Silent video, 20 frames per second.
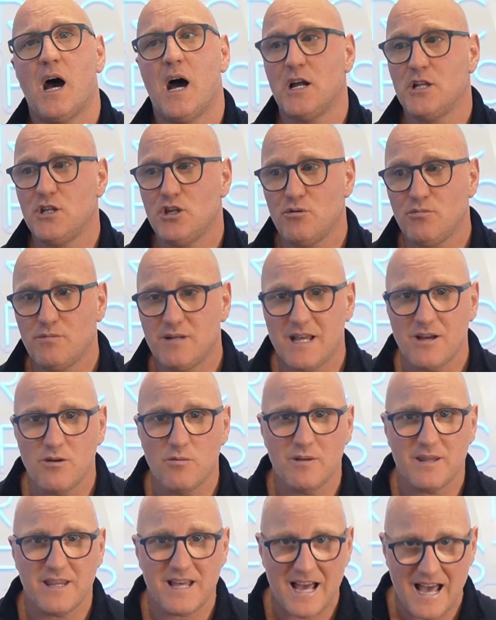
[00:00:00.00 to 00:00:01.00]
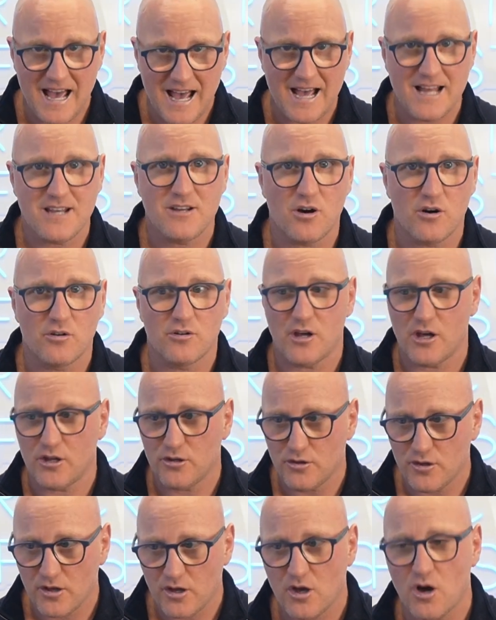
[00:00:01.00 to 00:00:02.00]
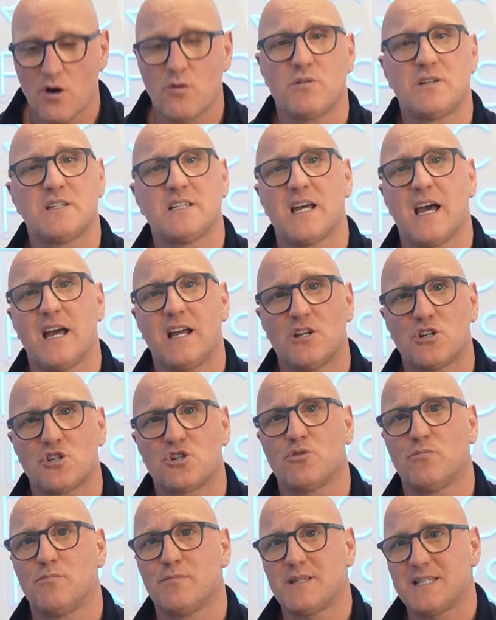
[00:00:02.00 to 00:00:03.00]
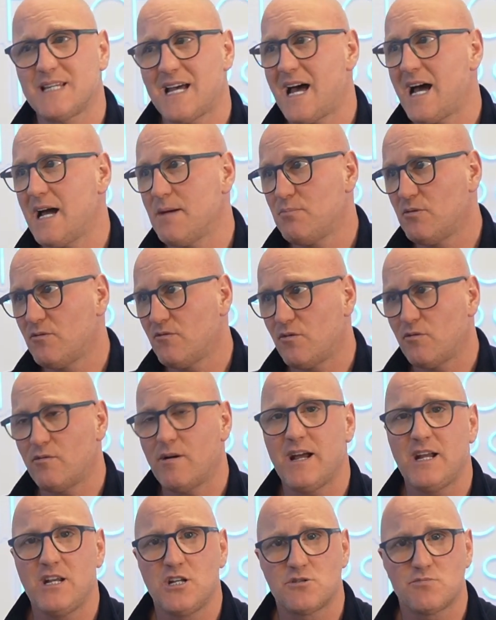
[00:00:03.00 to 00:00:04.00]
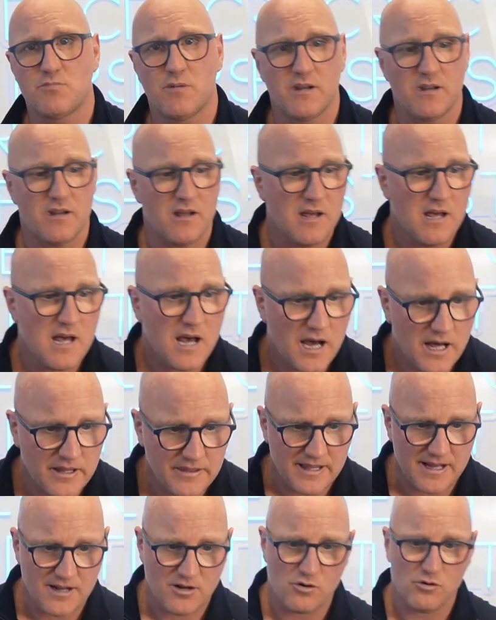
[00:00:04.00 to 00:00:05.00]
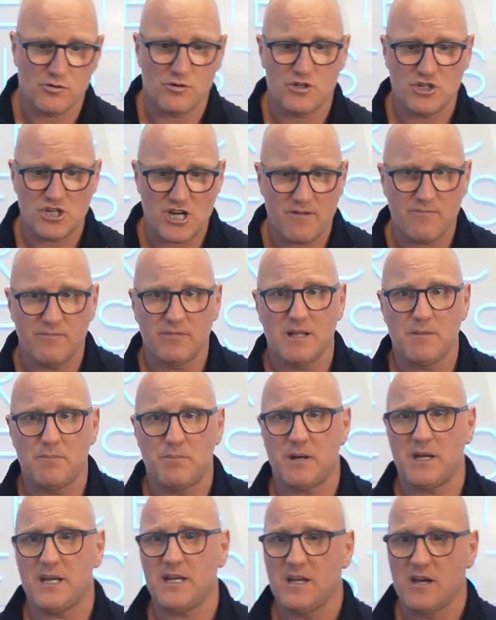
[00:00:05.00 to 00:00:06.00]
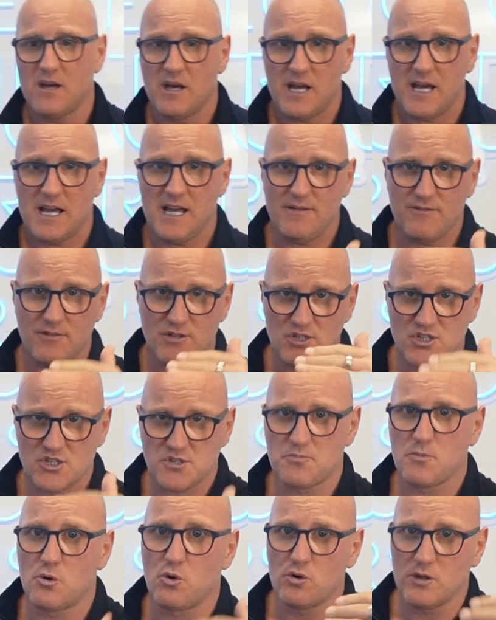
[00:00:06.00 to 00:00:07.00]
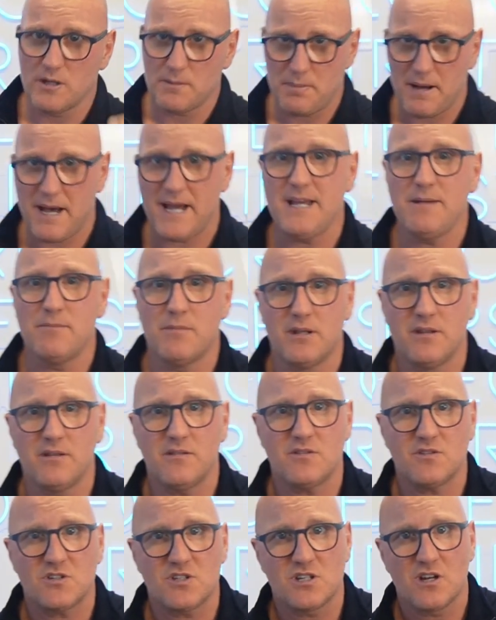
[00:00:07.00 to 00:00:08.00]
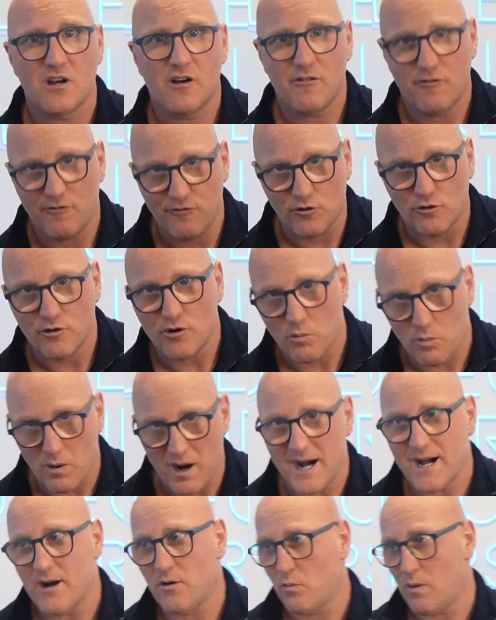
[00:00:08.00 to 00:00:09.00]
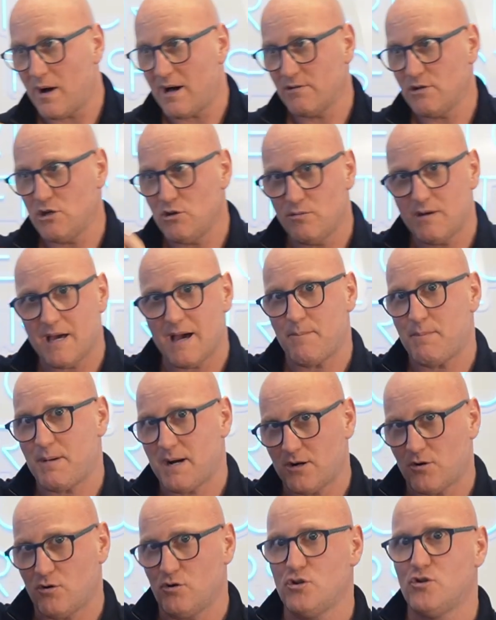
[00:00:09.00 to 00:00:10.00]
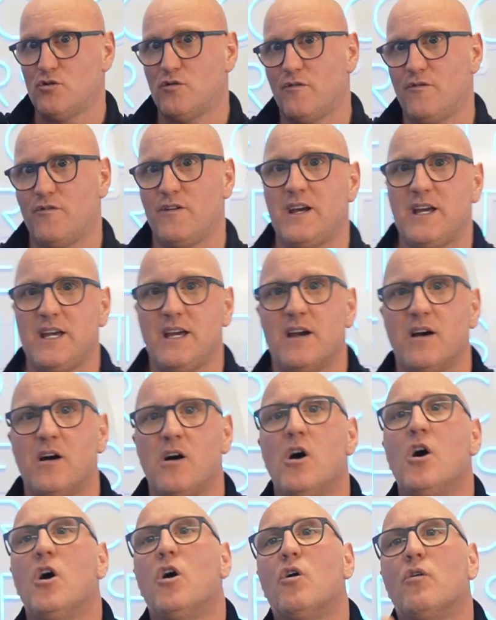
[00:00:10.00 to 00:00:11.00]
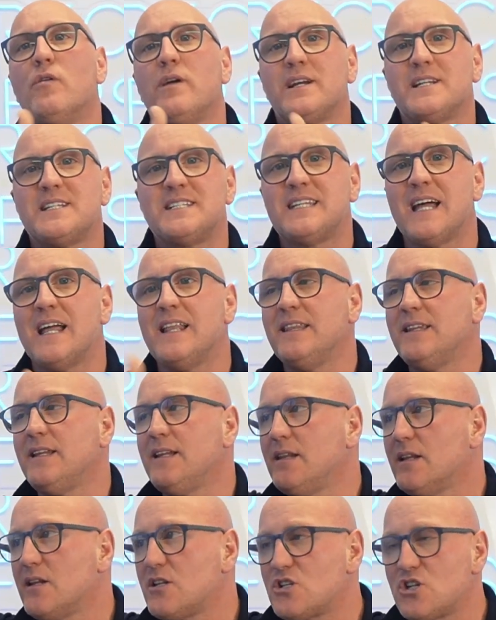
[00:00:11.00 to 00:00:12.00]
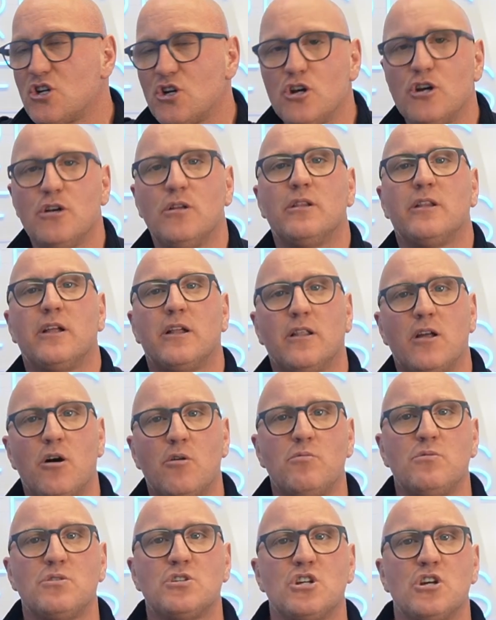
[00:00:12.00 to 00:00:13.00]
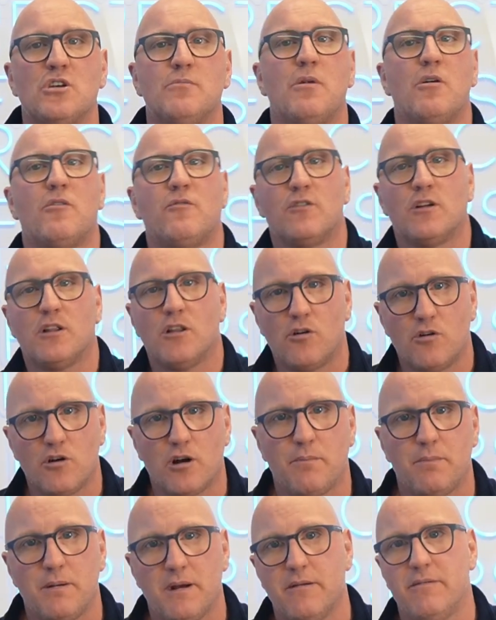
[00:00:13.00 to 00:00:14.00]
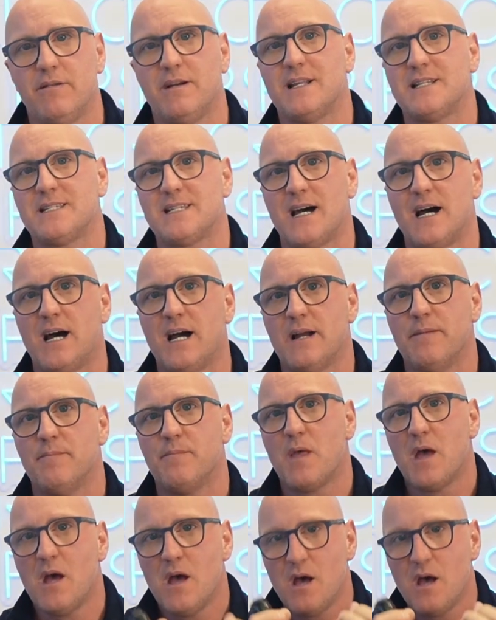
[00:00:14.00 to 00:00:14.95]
and you deal with it head on and negotiate some type of arrangement, and that could generally be even smaller payments for a while you get back on your feet, or extending the loan term over a longer period of time,